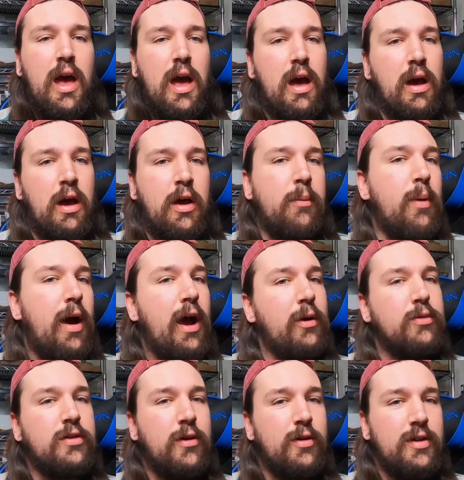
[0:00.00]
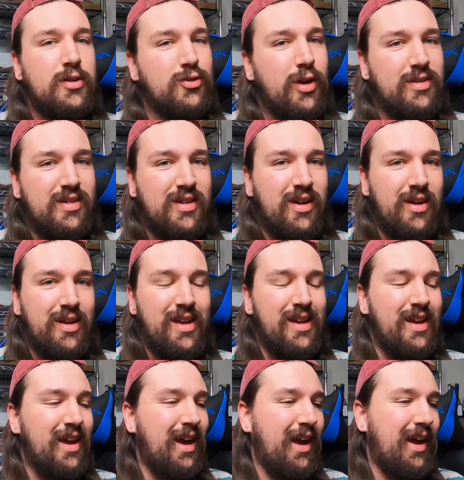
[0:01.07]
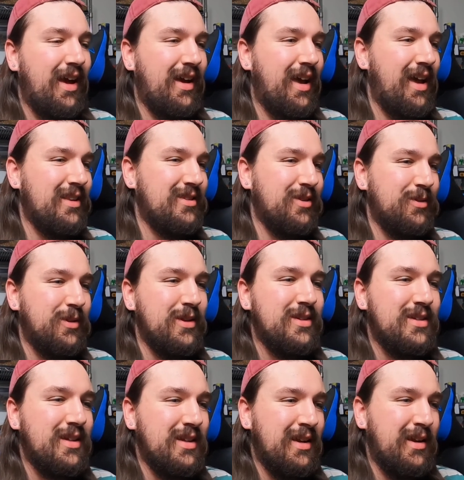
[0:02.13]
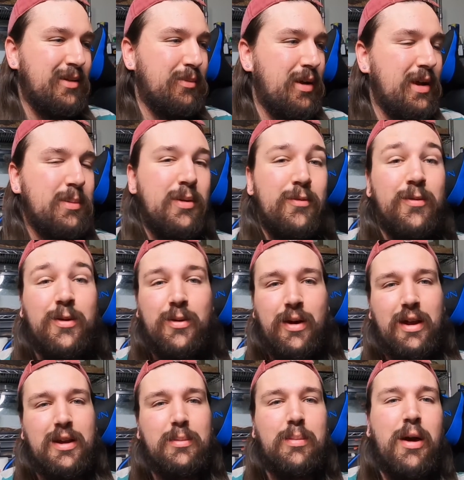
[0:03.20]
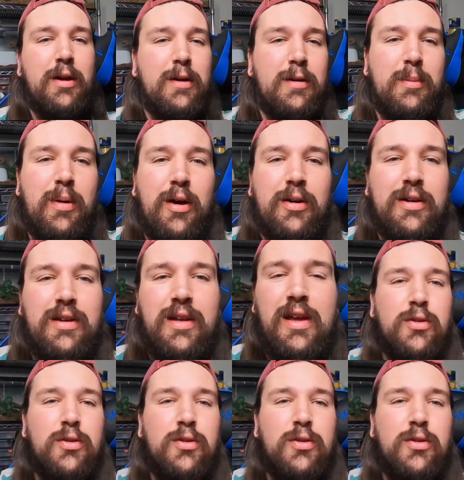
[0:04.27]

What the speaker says: I was already stressing on it, and so this didn't make me feel any better about it.